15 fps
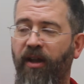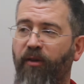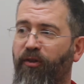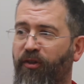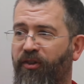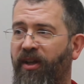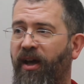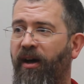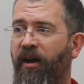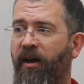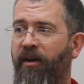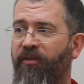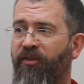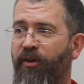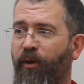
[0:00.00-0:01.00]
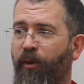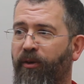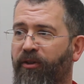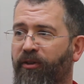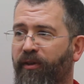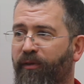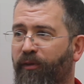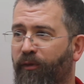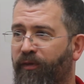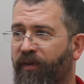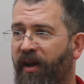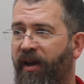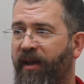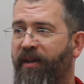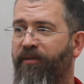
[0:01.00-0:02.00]
star, 0, 1, 2, 3, 4,
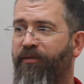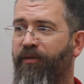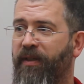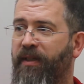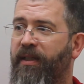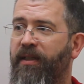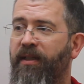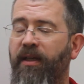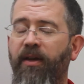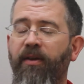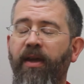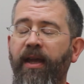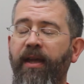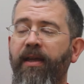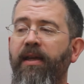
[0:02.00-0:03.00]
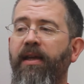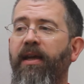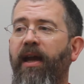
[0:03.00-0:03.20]
5, okay?